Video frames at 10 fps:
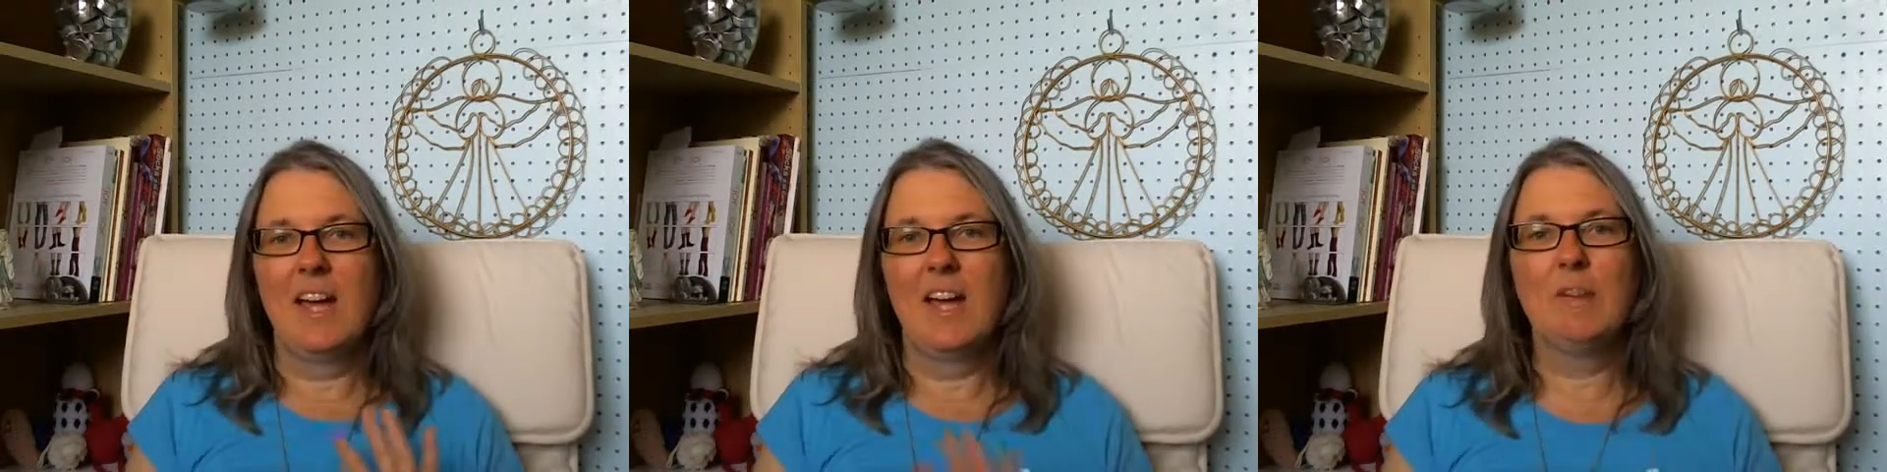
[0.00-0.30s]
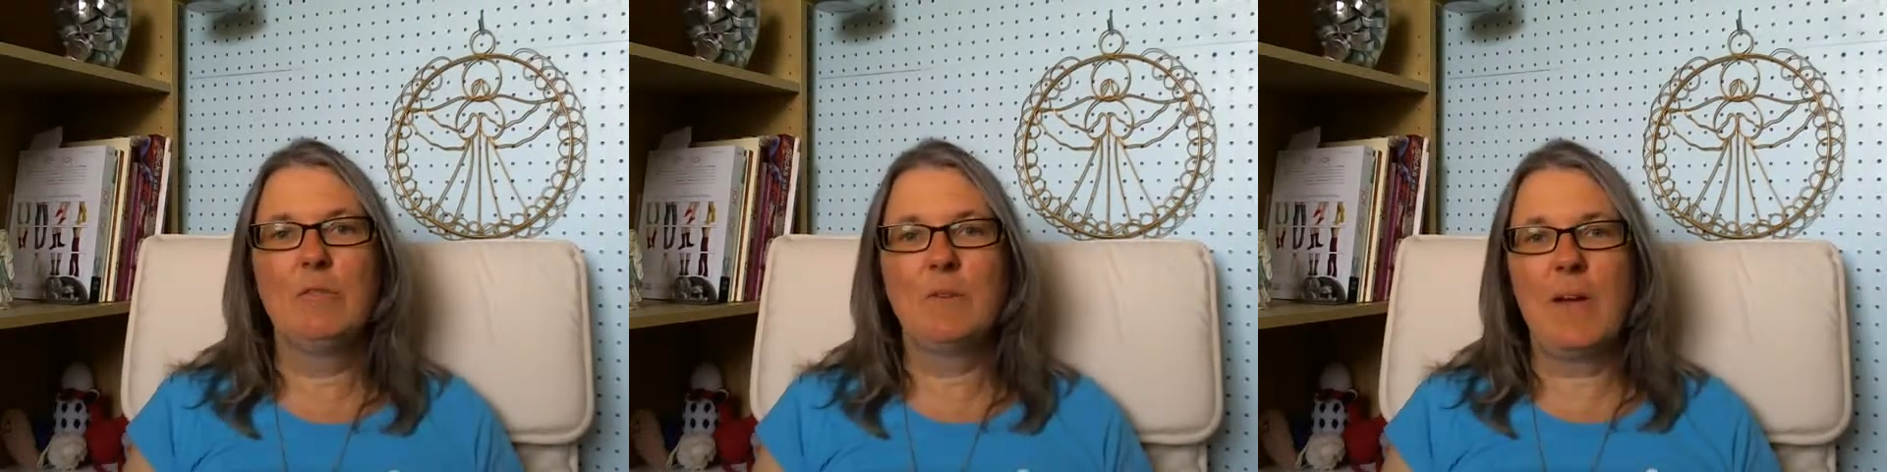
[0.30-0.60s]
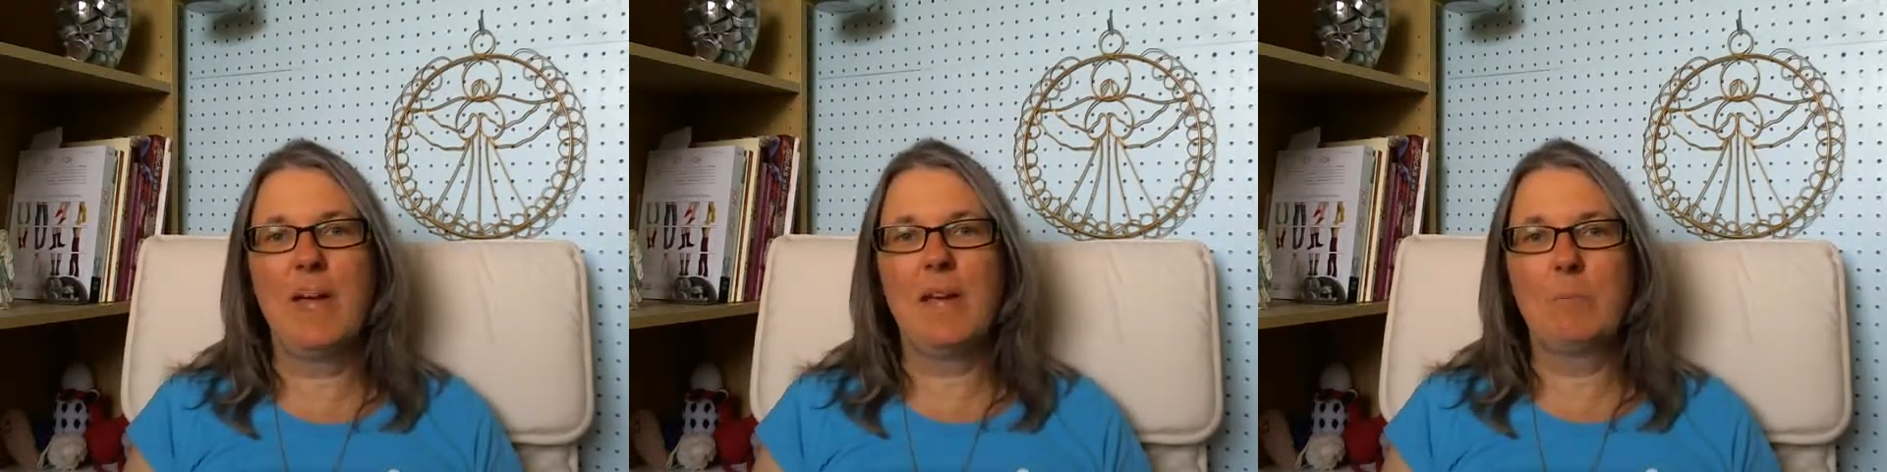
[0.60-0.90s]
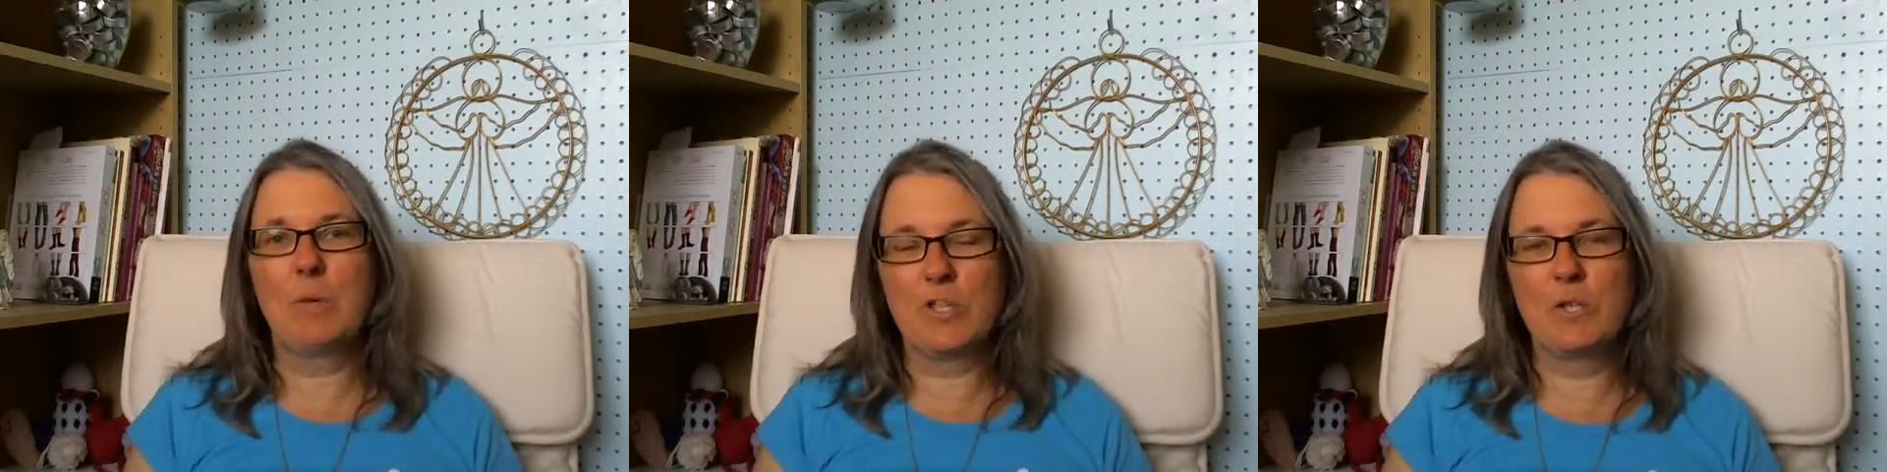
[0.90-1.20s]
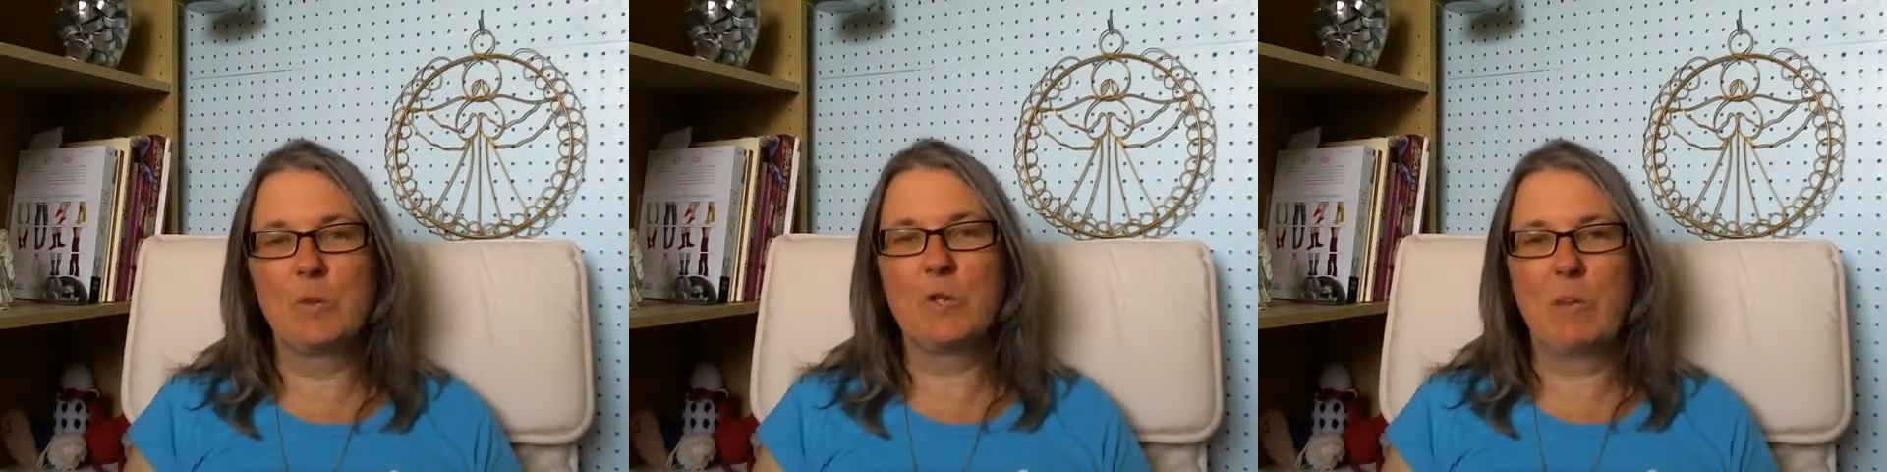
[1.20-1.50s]
if a
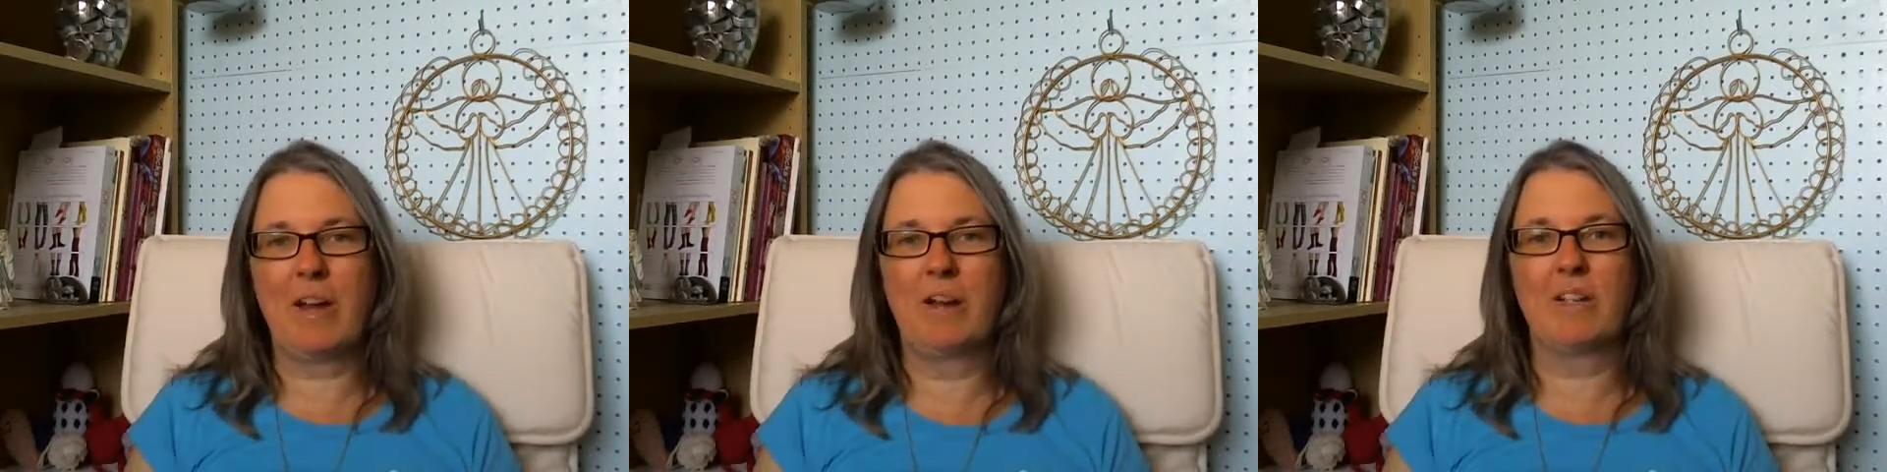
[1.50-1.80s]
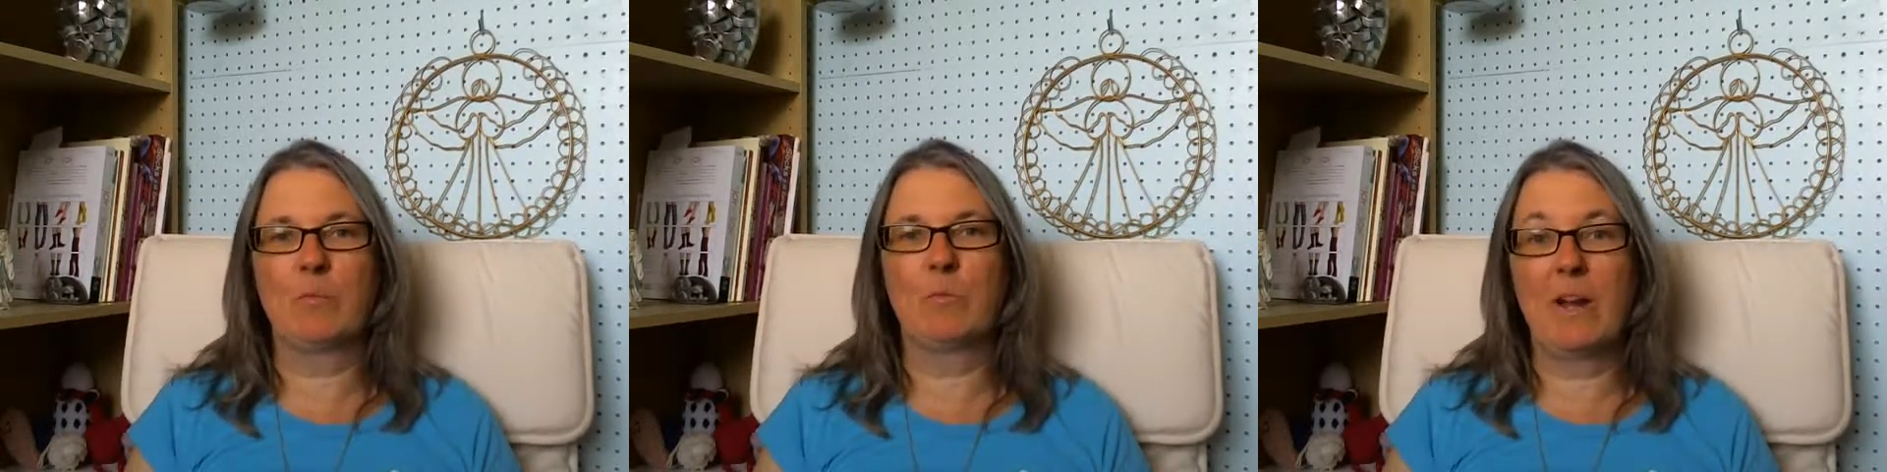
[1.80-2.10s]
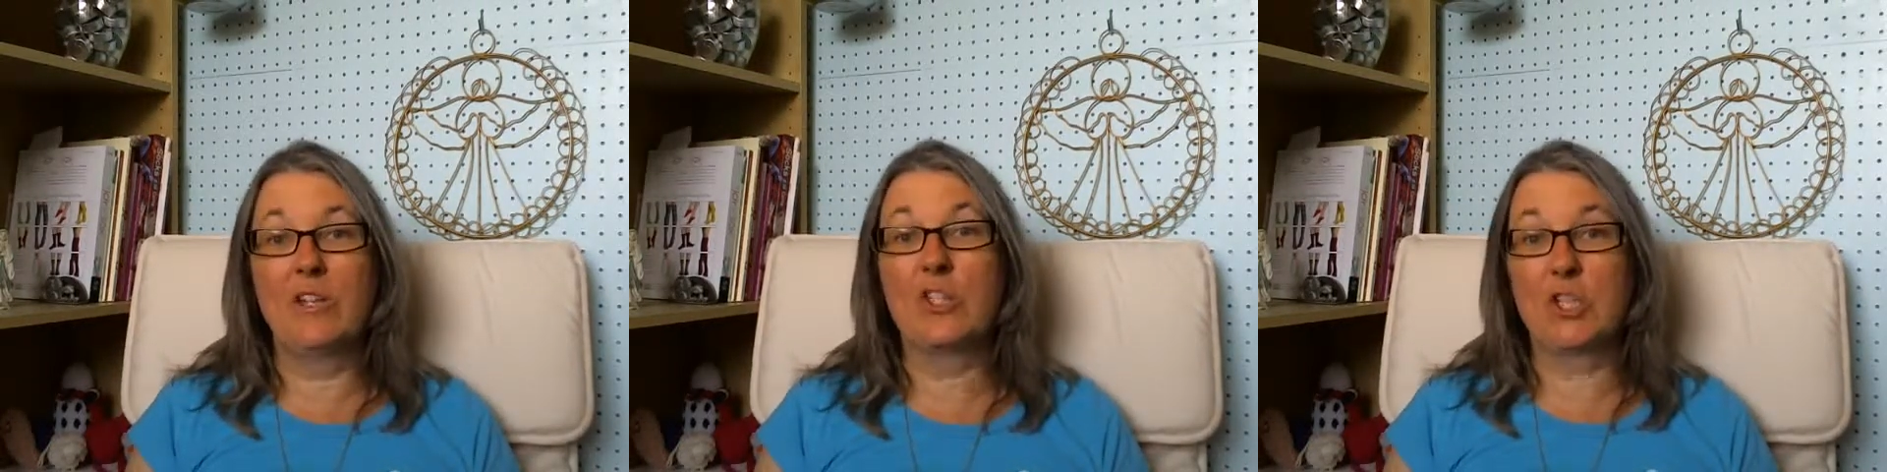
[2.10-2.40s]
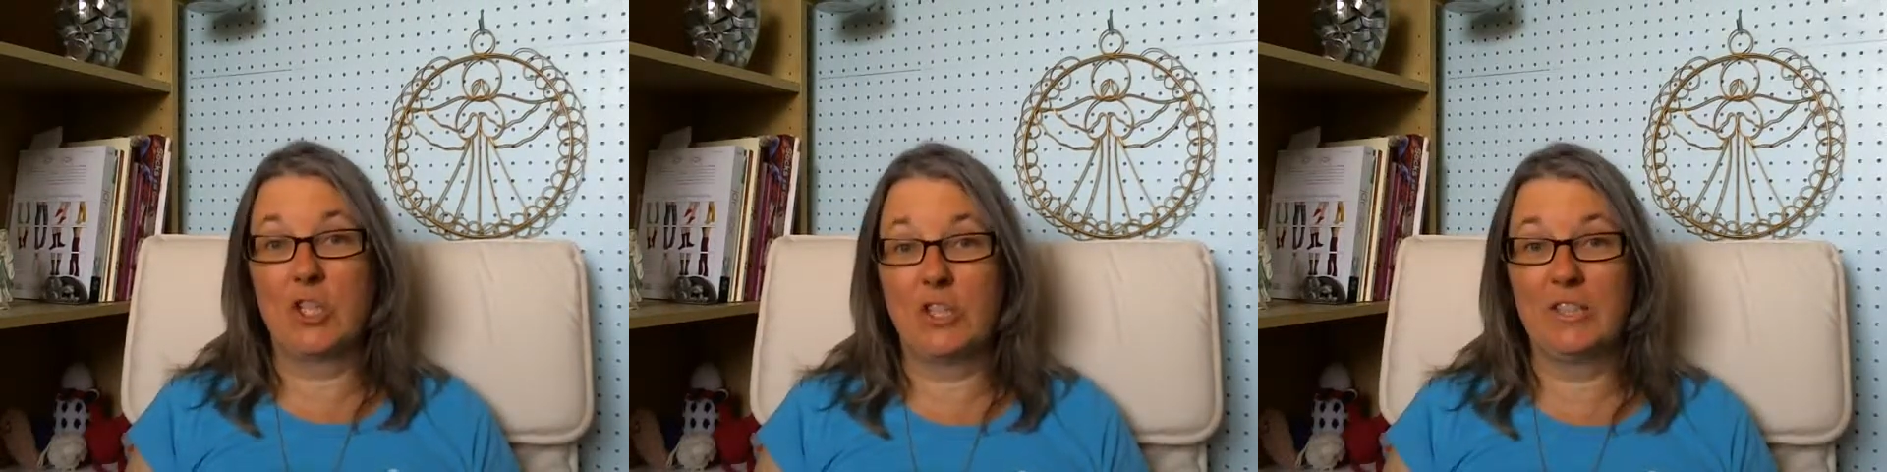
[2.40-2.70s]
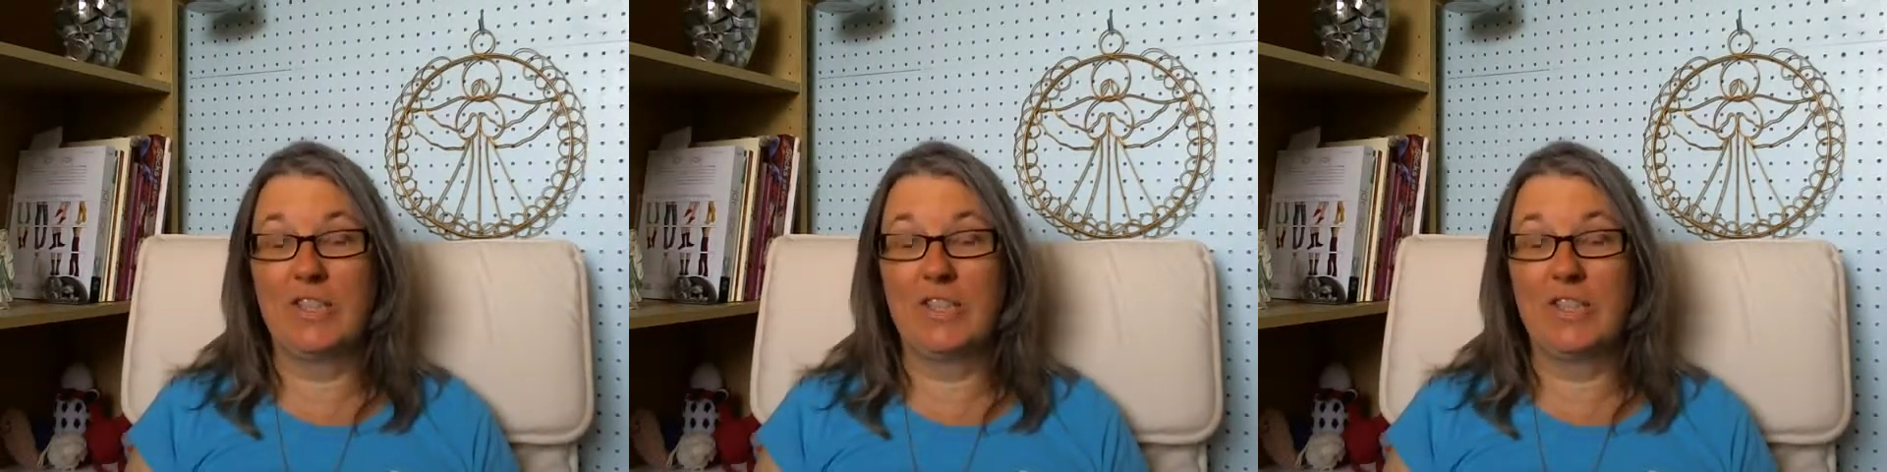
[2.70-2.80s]
person was wearing a red shirt,